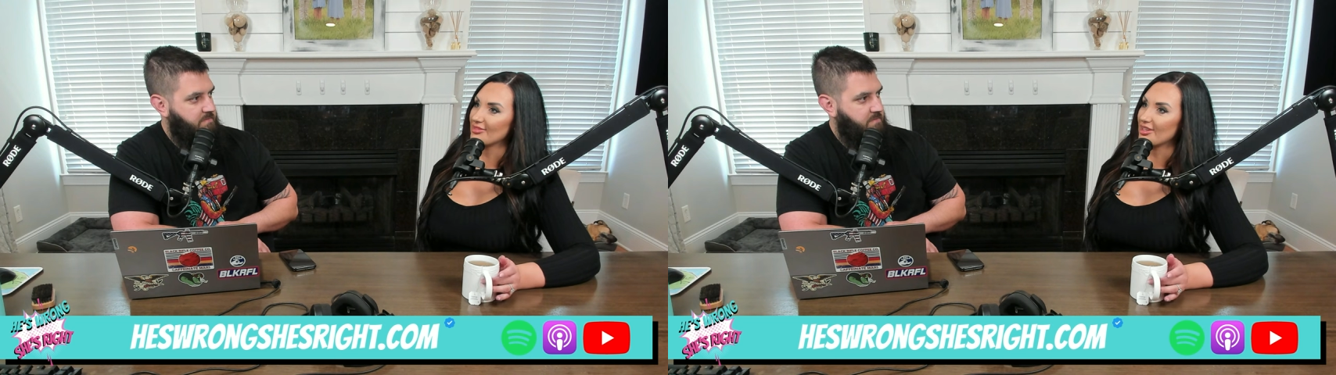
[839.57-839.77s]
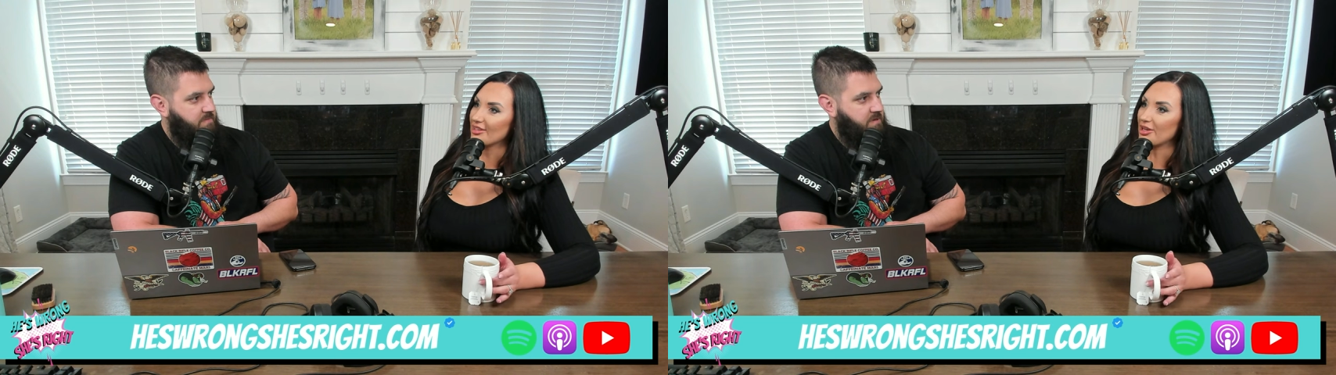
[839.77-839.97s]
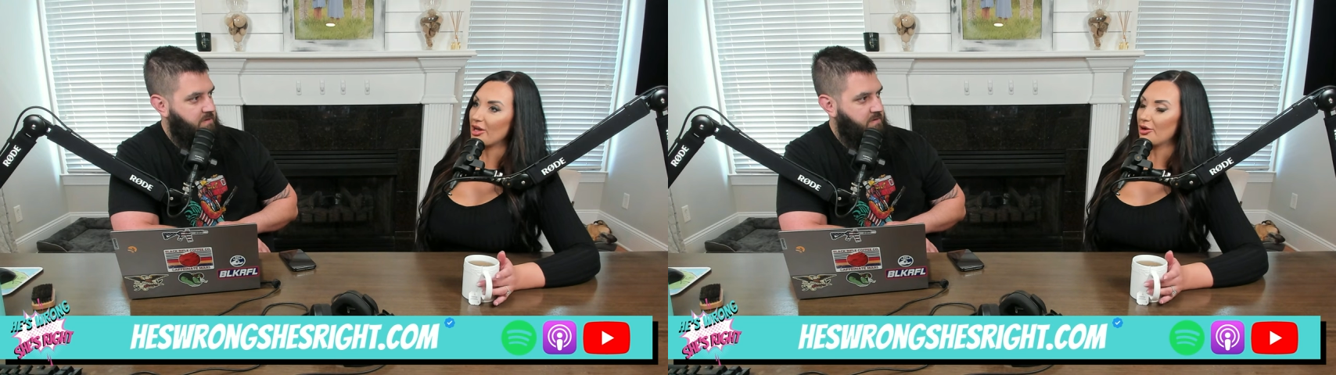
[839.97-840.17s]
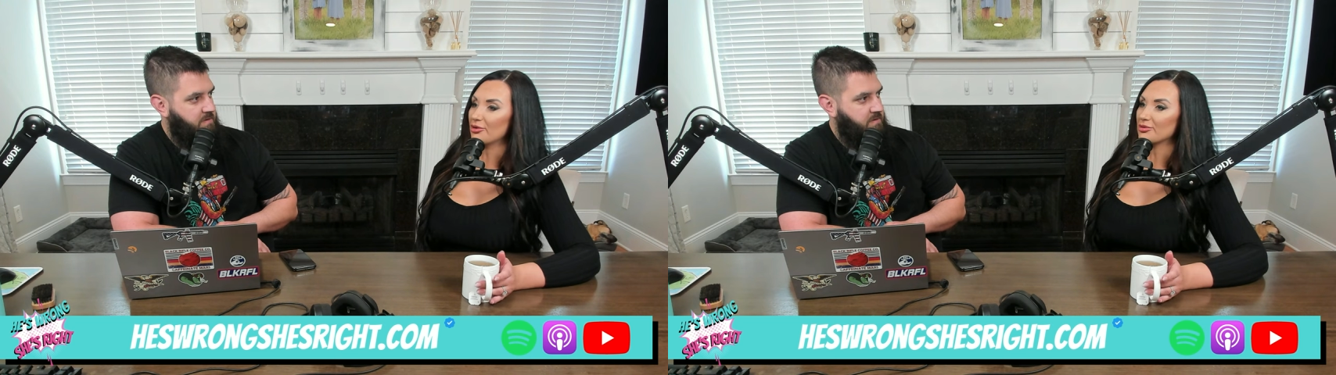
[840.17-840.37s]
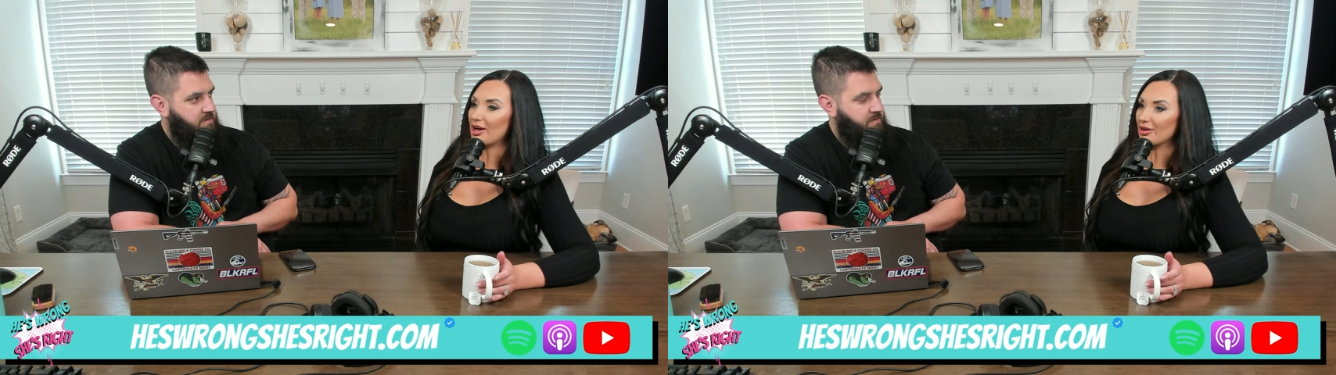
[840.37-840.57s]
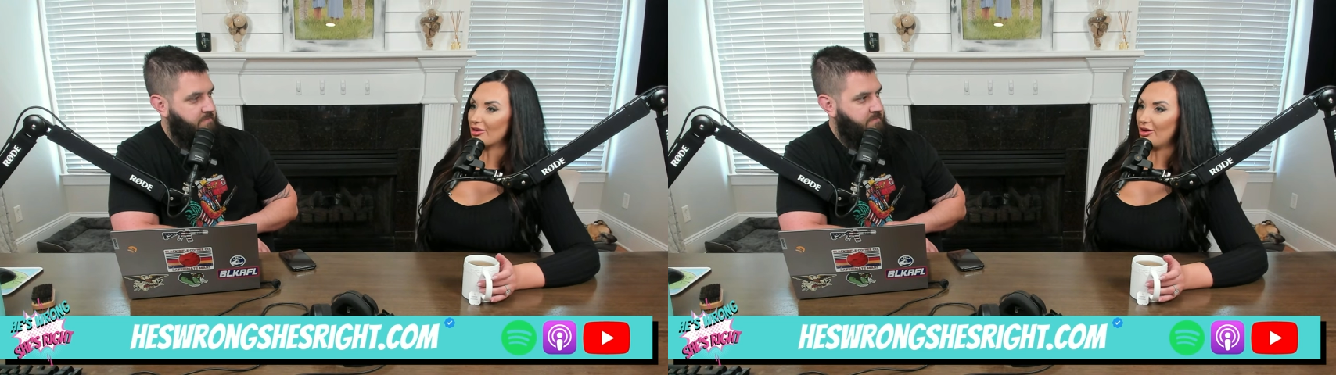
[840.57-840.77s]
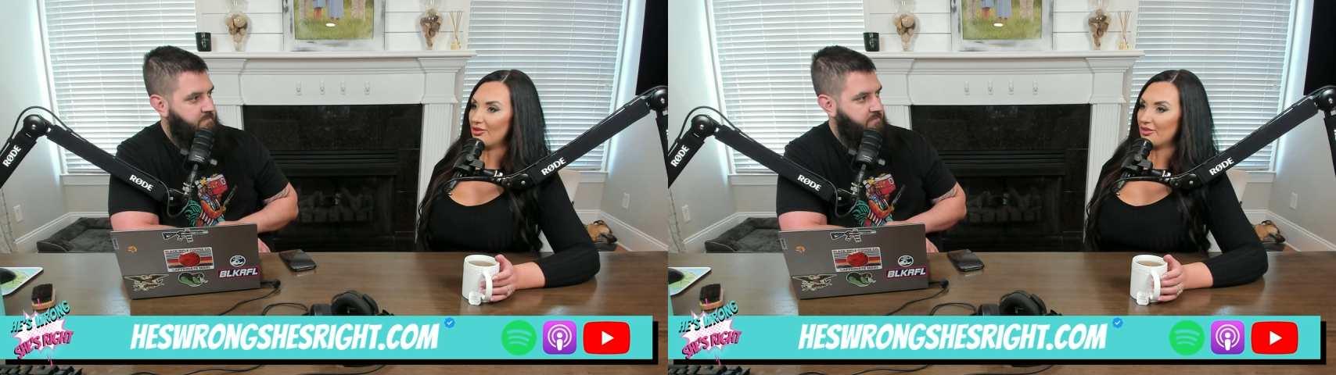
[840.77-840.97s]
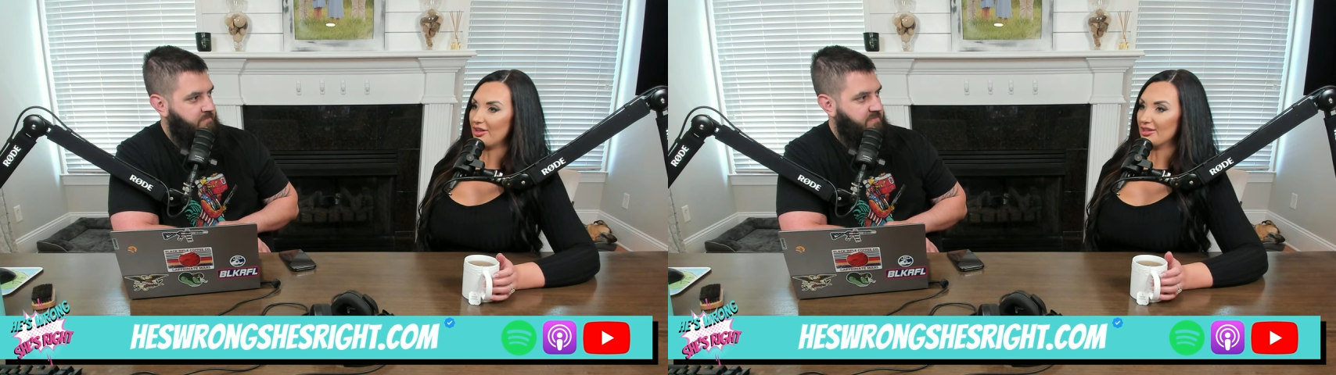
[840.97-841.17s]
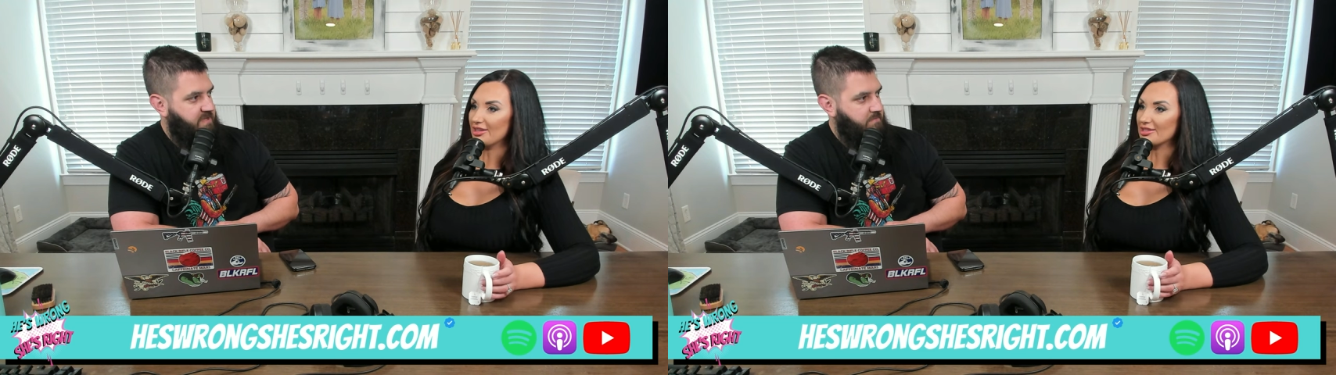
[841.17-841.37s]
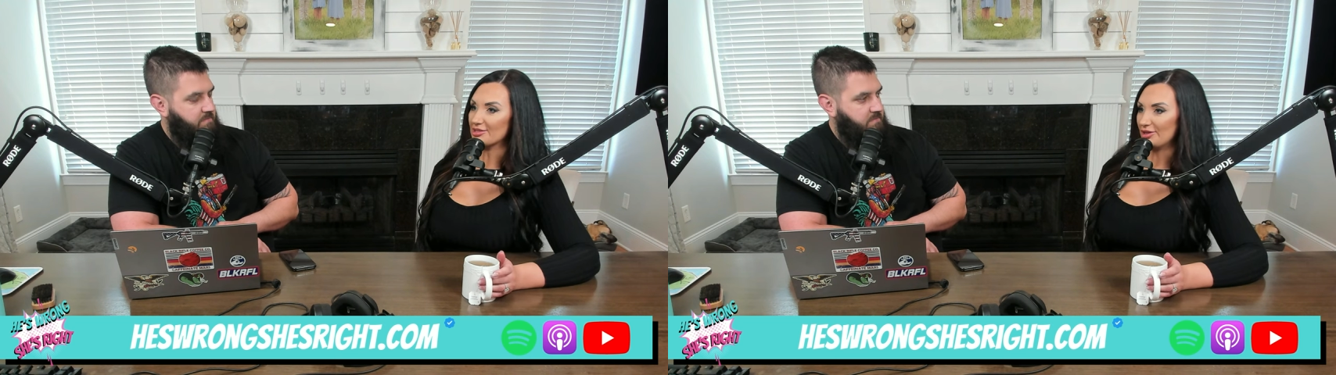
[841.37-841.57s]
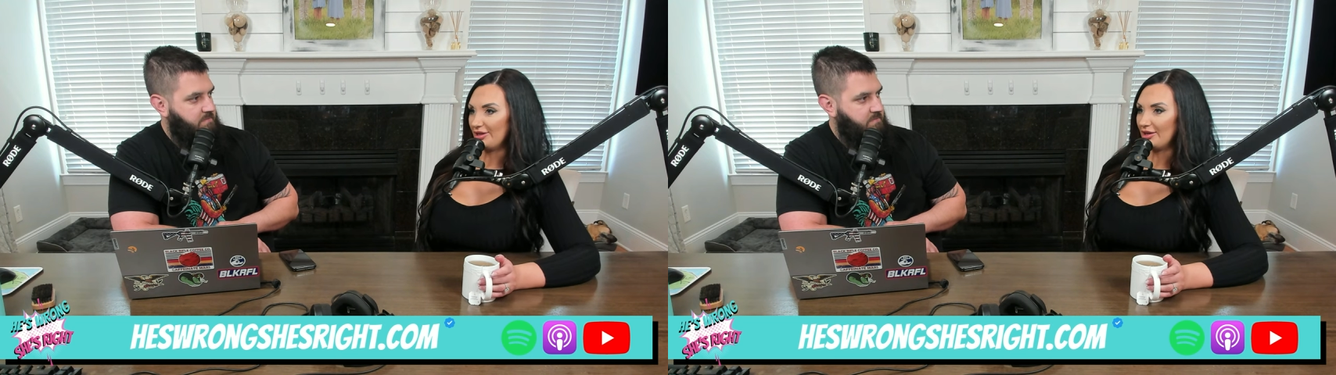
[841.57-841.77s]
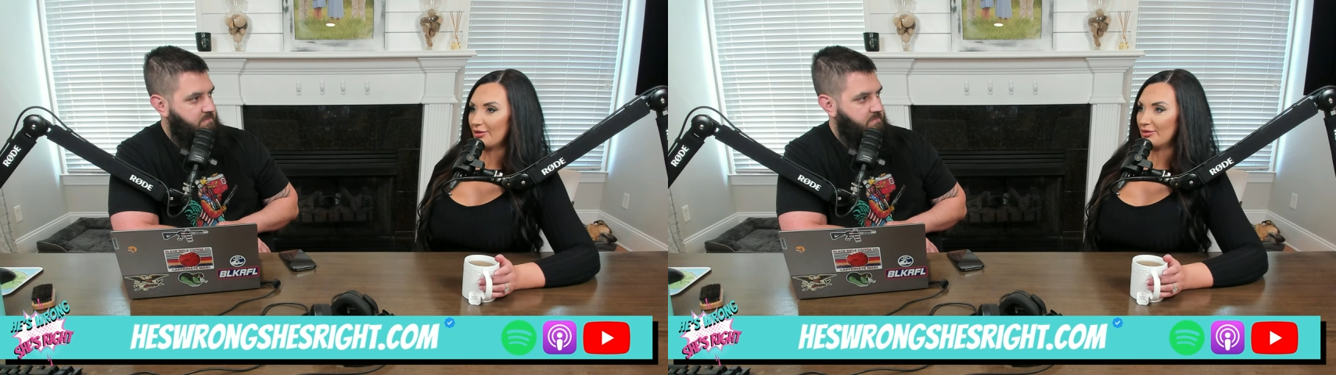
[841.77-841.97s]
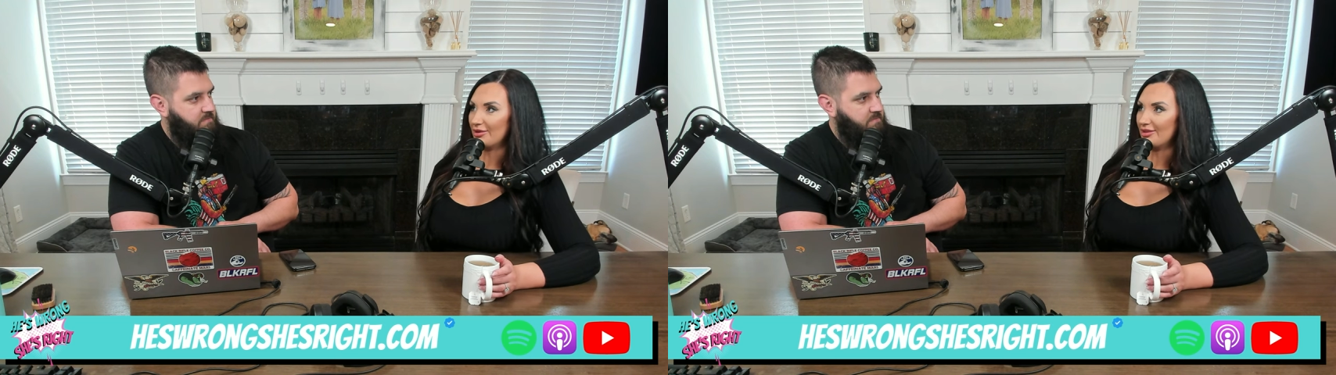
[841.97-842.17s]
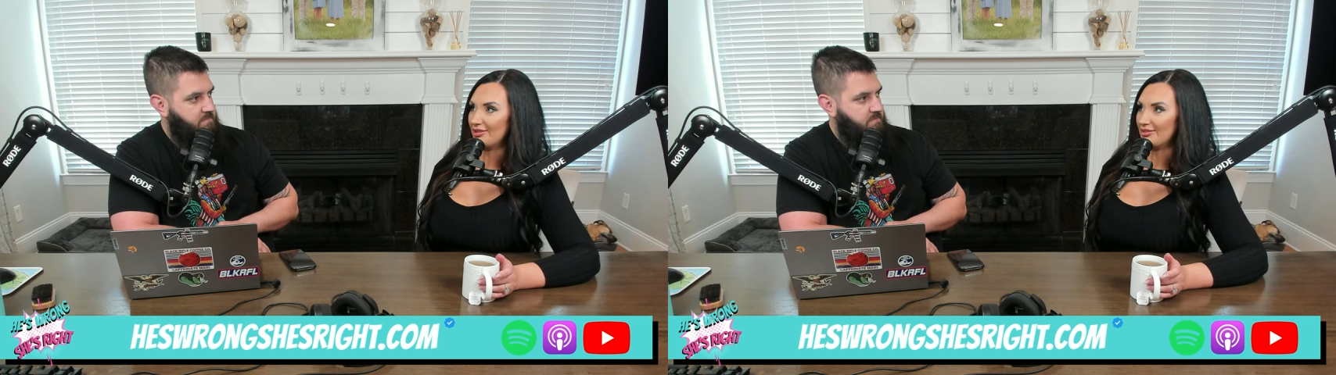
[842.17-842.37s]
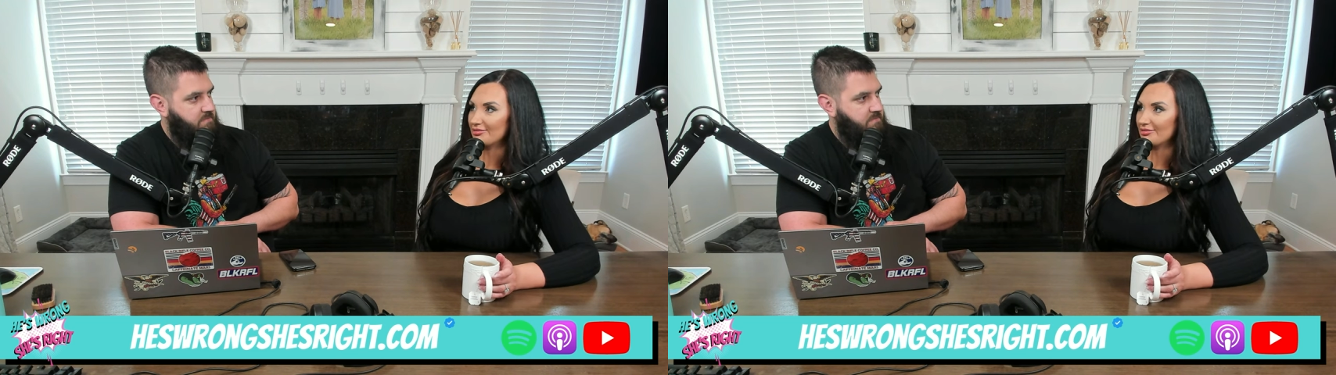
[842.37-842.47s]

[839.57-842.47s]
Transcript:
Speaker 1: no, not all felonies are equal